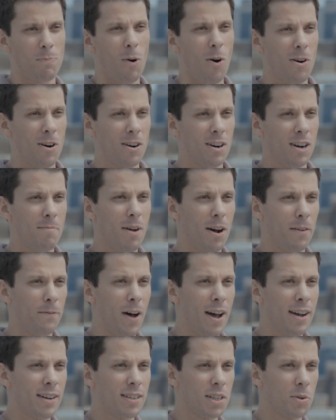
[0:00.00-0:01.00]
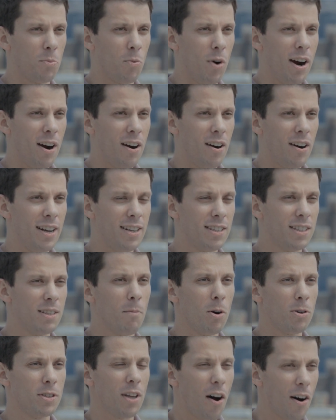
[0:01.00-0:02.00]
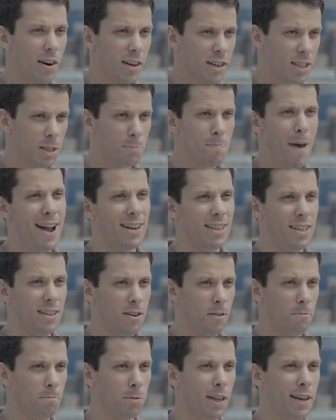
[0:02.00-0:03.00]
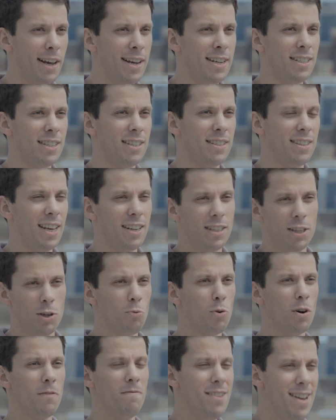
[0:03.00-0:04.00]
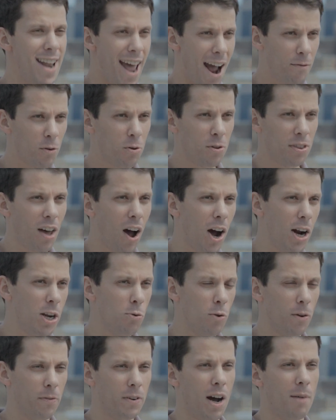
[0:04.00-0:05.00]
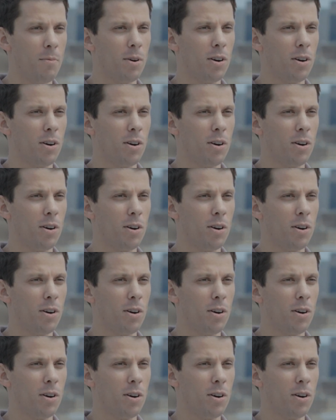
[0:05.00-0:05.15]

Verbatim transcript: part about buying somewhere is the most unexpected of places, things you have never thought you have come